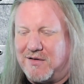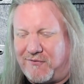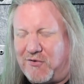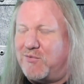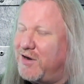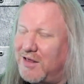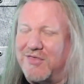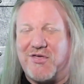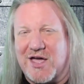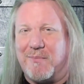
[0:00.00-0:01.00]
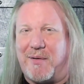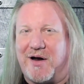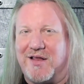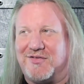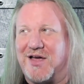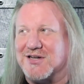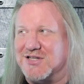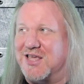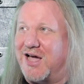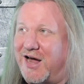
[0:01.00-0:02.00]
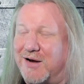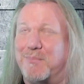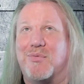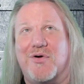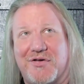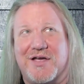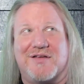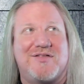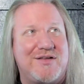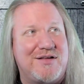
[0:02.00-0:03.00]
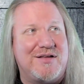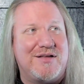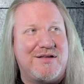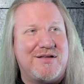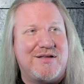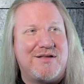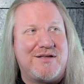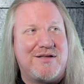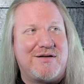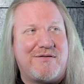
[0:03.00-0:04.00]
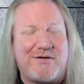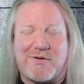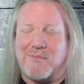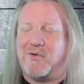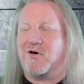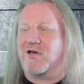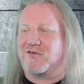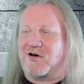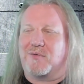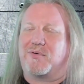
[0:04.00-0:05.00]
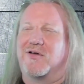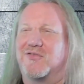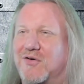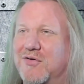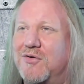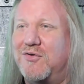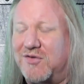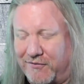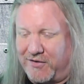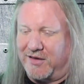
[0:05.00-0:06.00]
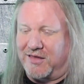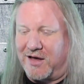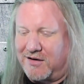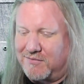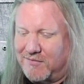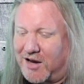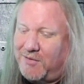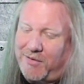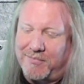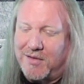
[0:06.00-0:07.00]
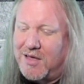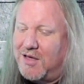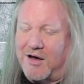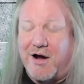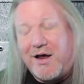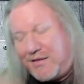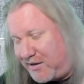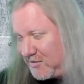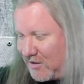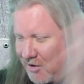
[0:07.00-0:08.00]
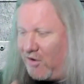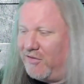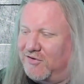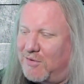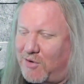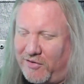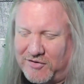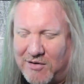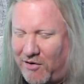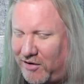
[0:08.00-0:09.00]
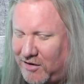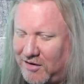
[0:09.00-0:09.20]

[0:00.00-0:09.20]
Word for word: if you really think about it, it's actually kind of brilliant. Wonder why more guitar players don't use stuff like that. Anyway, all right, let's keep going. Let's keep going. Let's keep going.